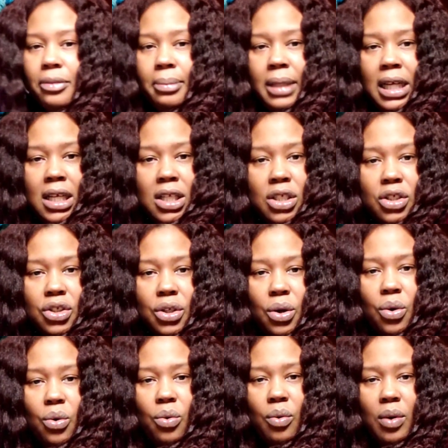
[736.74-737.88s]
them.
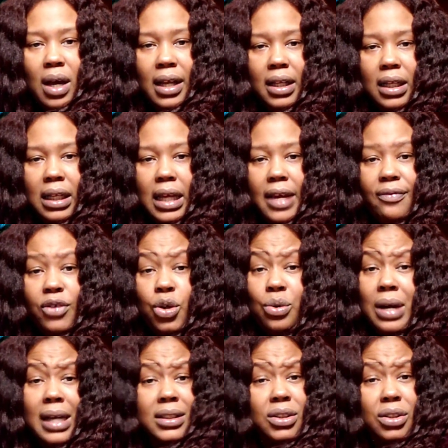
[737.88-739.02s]
So if you
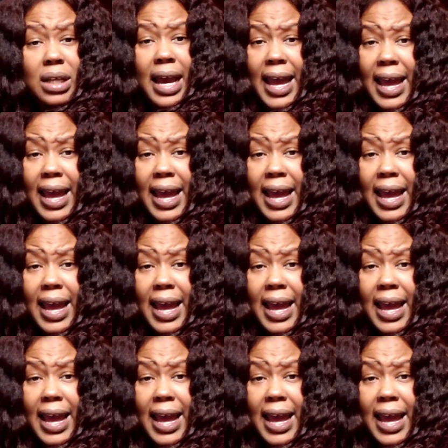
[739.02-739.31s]
guys